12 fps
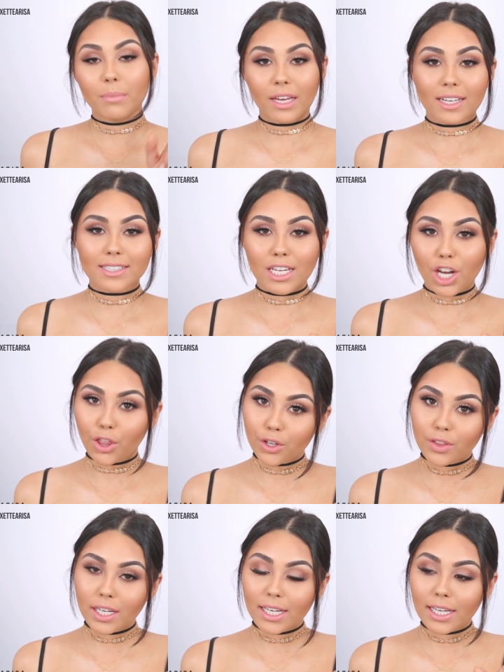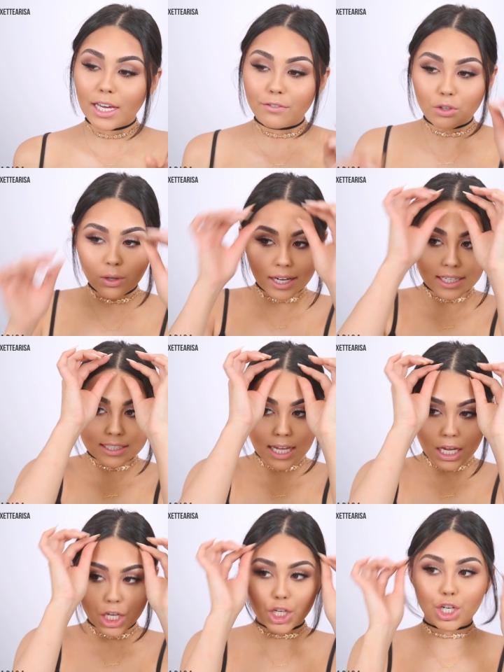P.S. Another thing, if you kind of
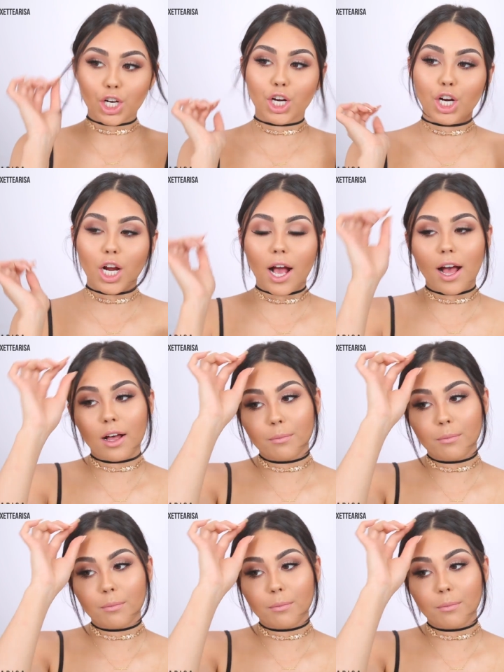take your